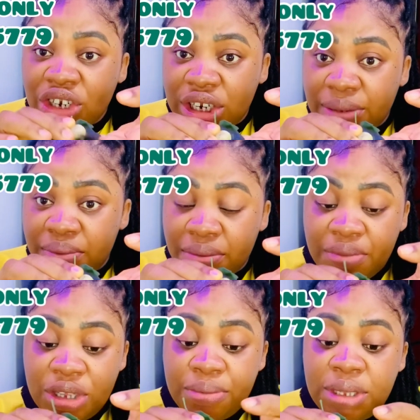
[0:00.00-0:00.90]
the
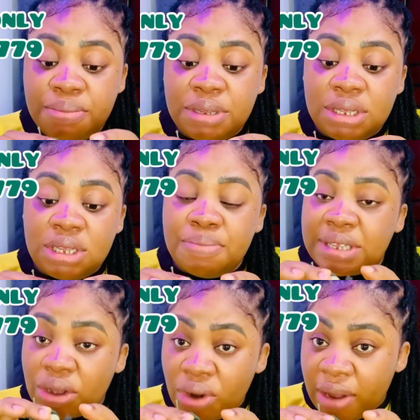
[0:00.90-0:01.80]

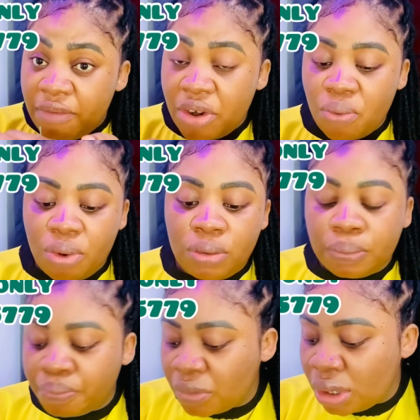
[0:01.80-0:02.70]
bitter kola very well.
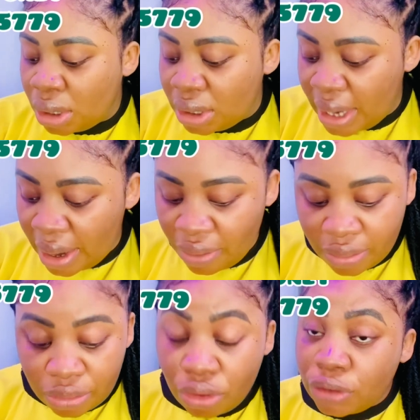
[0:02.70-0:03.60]
Now
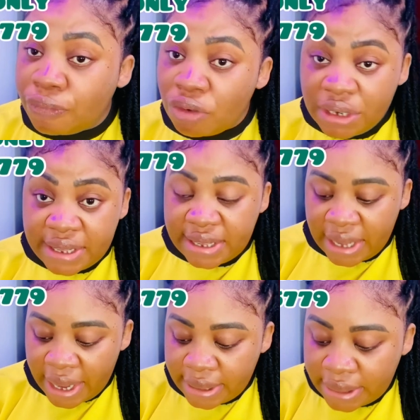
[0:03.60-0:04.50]
don't fold it
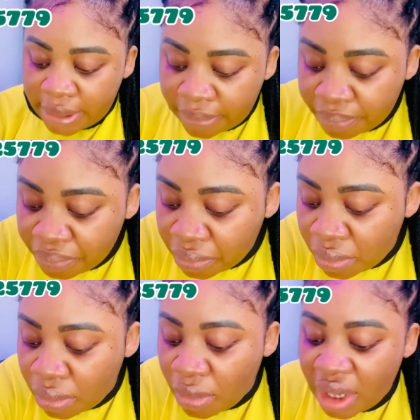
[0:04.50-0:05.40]
yet.
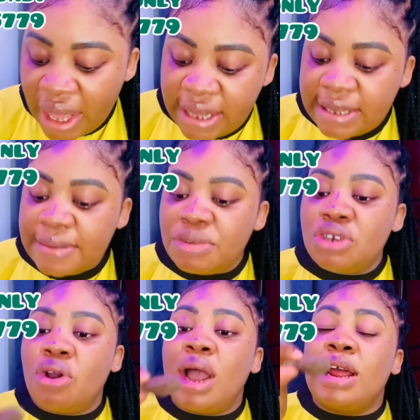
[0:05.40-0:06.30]
Get me
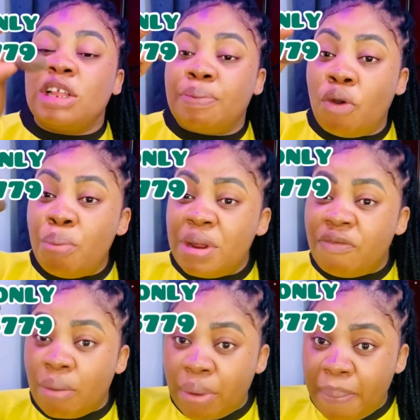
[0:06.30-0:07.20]
your alligator, open it
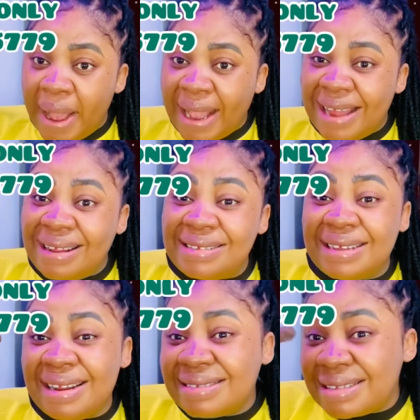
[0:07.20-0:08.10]
from the back, and then
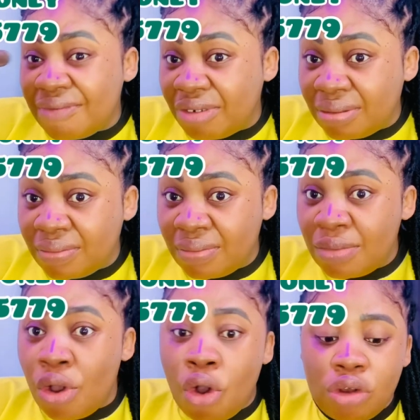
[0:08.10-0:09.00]
select 7.
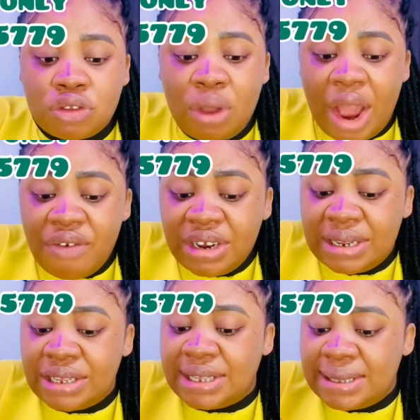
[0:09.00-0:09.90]
Also arrange
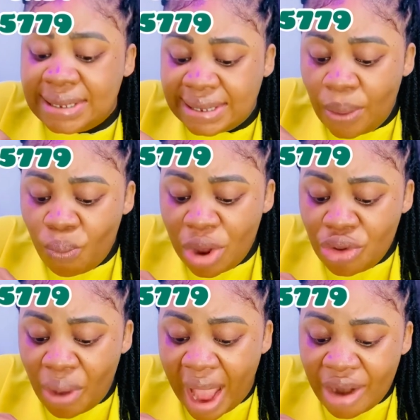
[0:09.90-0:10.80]
this the same way
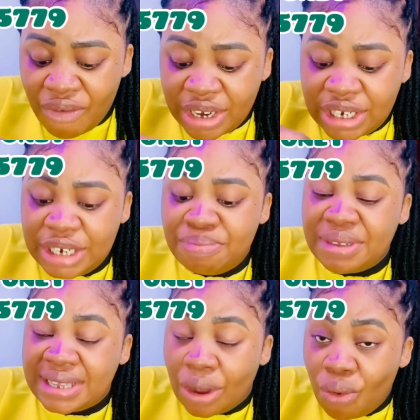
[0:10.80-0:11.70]
you arrange the
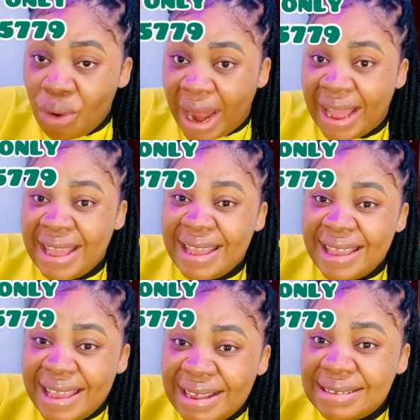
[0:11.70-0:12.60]
bitter kola
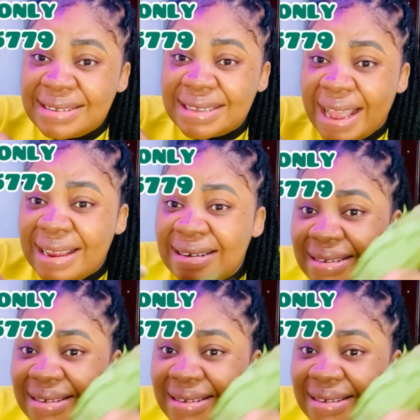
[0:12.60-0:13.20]
inside